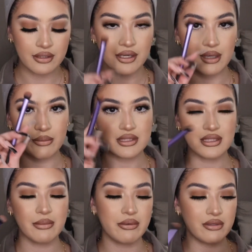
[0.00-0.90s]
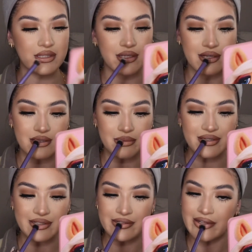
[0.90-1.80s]
and I'm using my Real Techniques
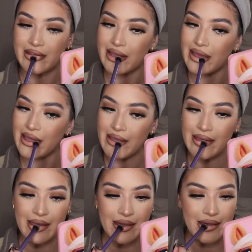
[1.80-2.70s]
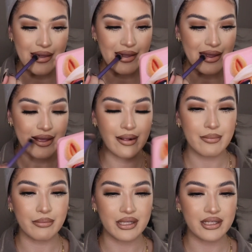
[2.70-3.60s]
brush just to like
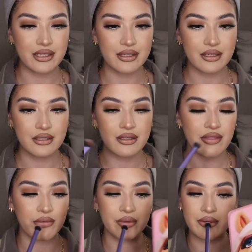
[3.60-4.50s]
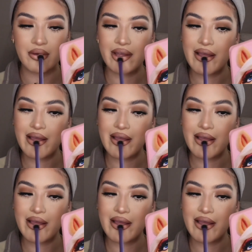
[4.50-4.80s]
blend it through.